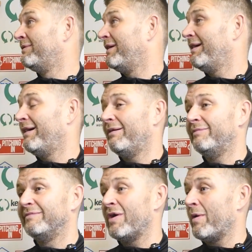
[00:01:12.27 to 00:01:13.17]

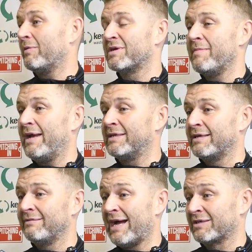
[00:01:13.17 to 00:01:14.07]
He was
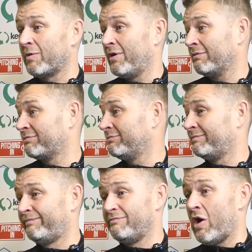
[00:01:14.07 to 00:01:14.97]
amazing, as were
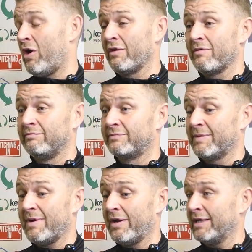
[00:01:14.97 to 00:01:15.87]
all of them,
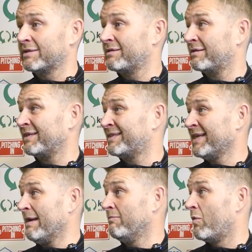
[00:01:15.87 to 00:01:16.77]
to be honest. The
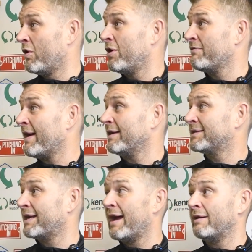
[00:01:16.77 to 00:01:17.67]
team work rate
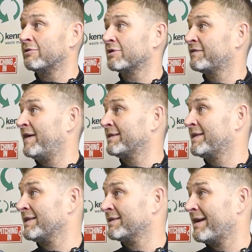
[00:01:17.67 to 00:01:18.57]
today was
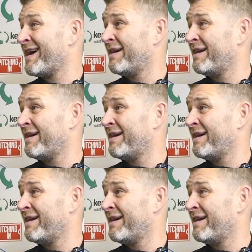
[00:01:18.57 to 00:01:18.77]
fantastic.